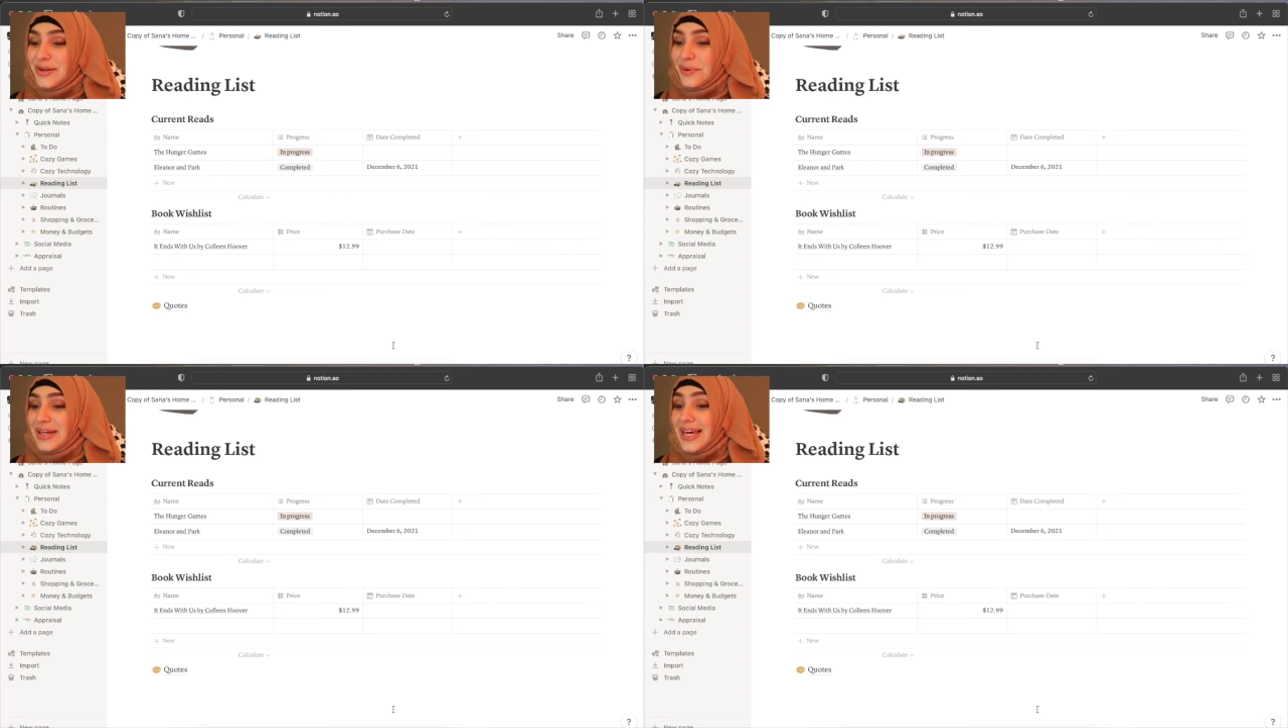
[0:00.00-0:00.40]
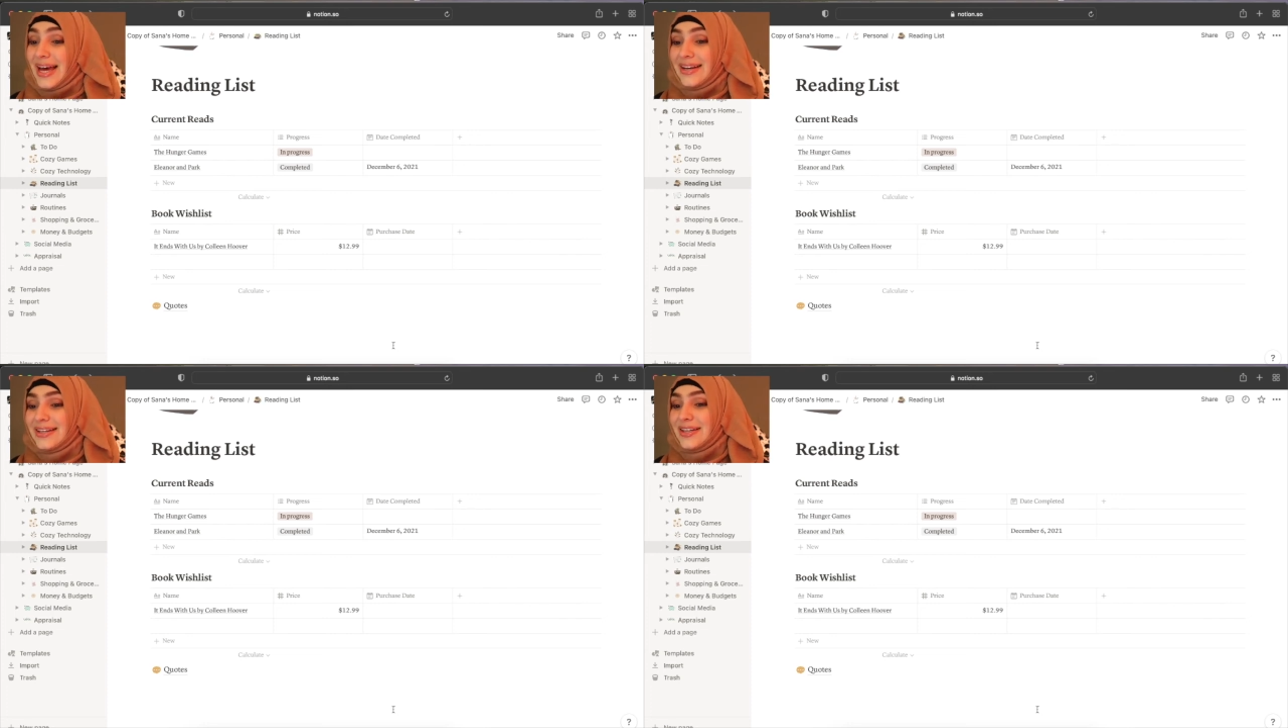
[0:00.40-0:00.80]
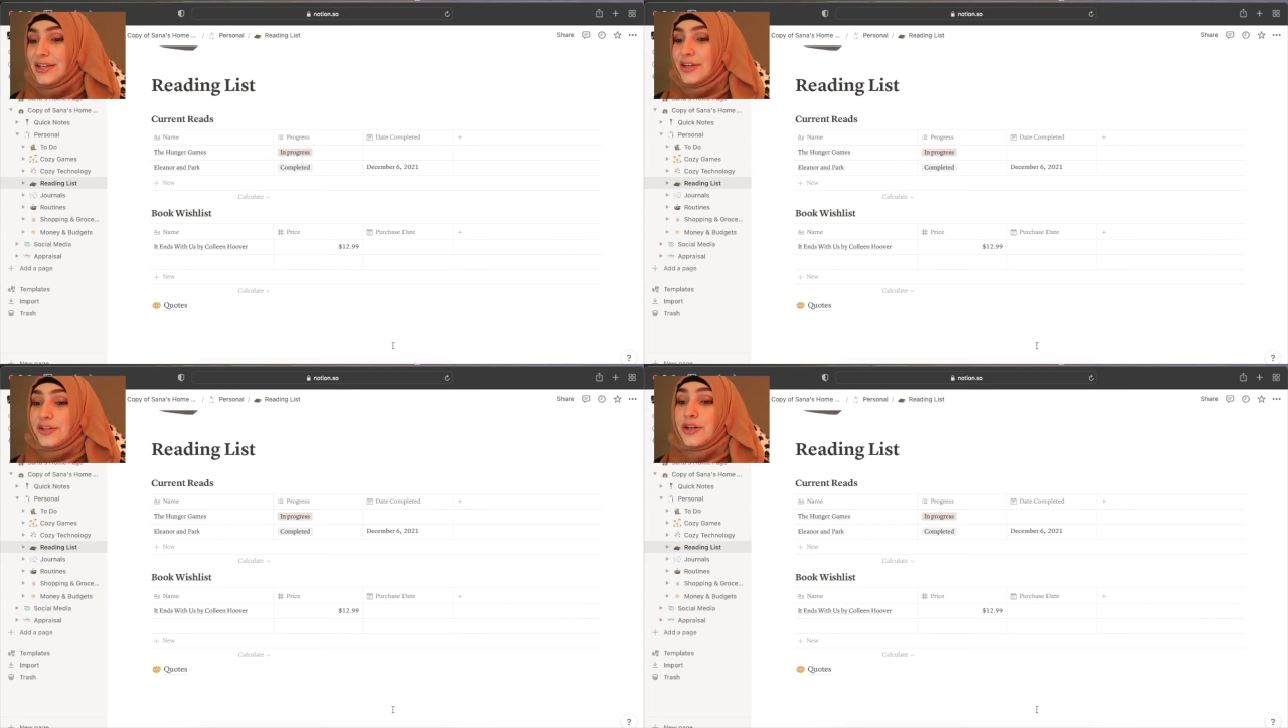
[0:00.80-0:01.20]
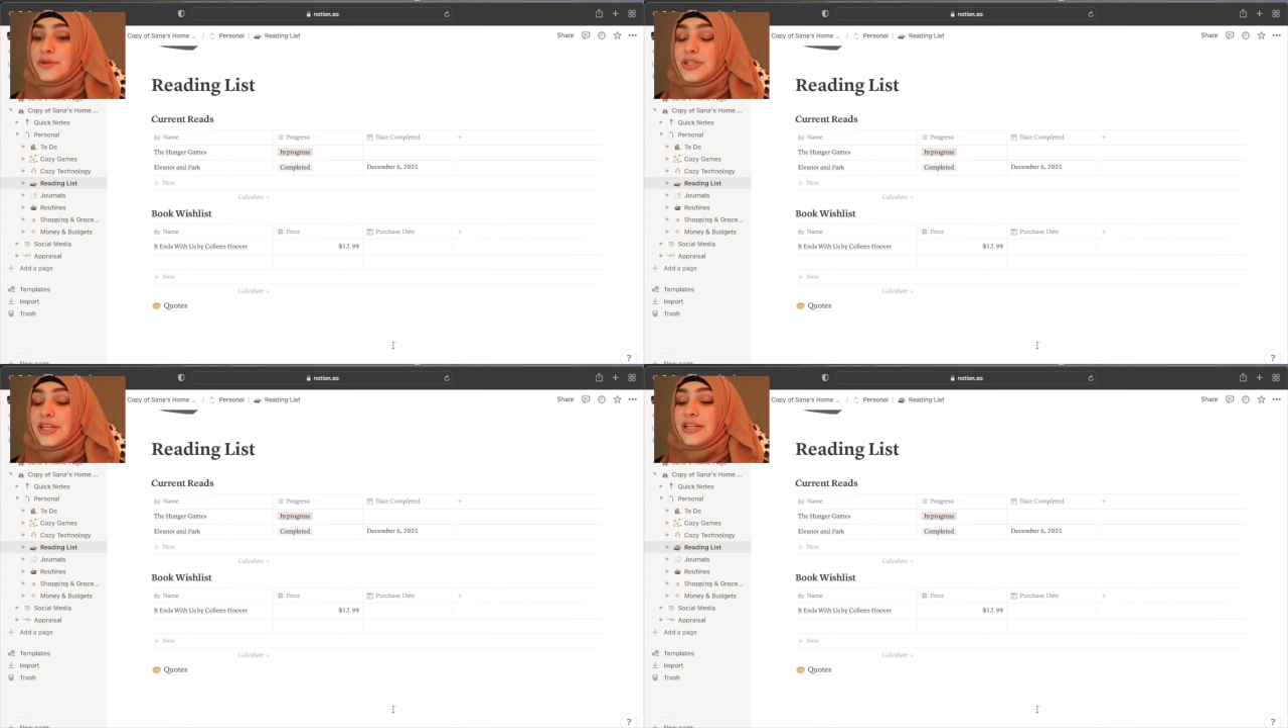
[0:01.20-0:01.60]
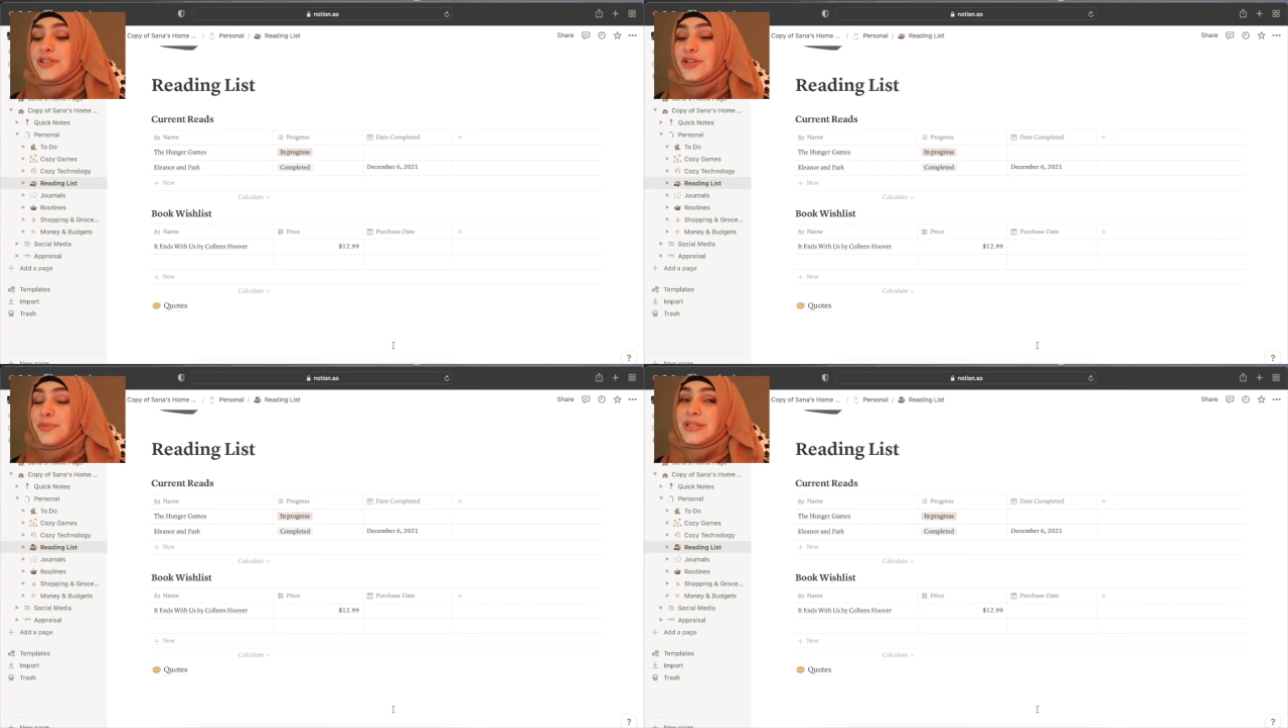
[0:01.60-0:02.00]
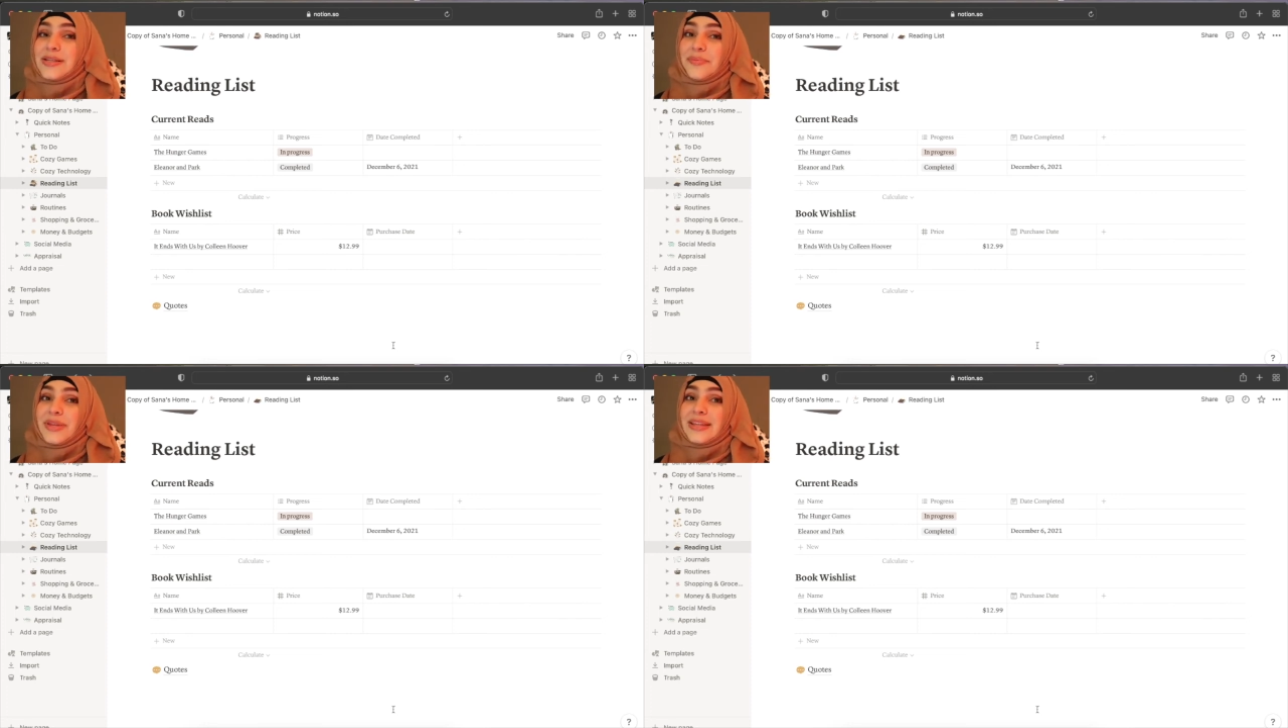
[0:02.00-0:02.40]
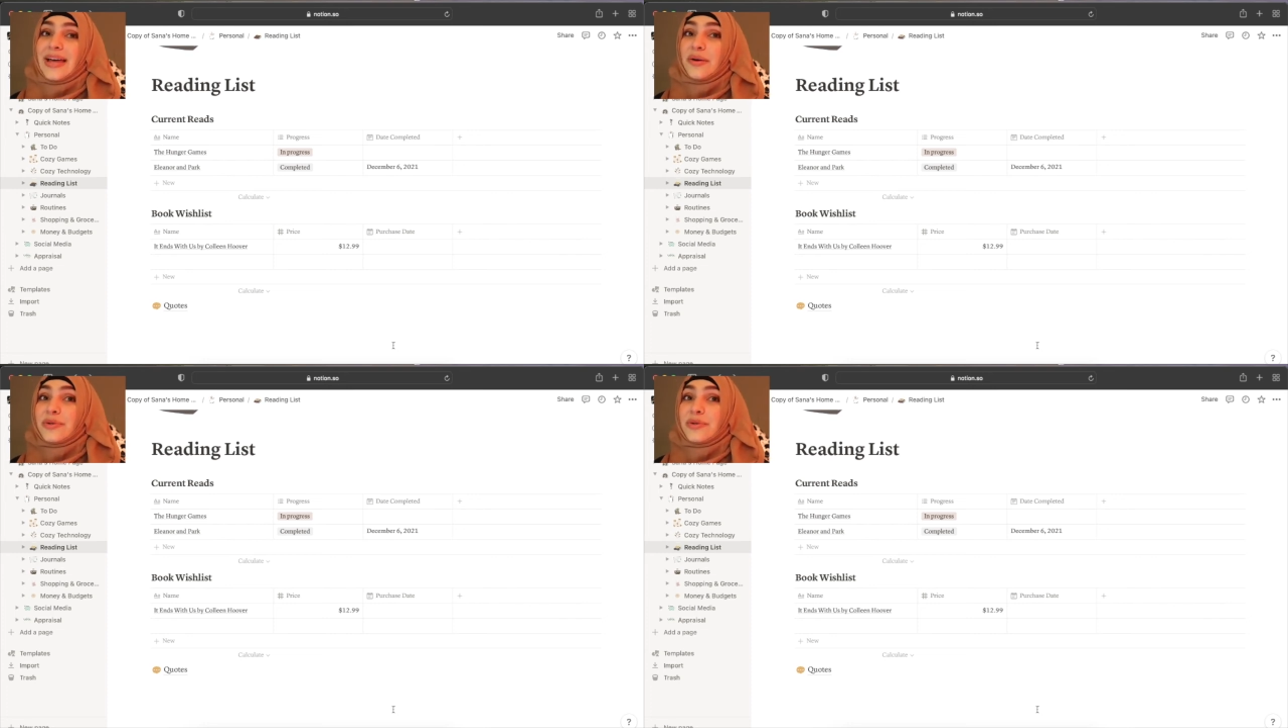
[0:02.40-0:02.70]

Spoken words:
So again, your Notion should be something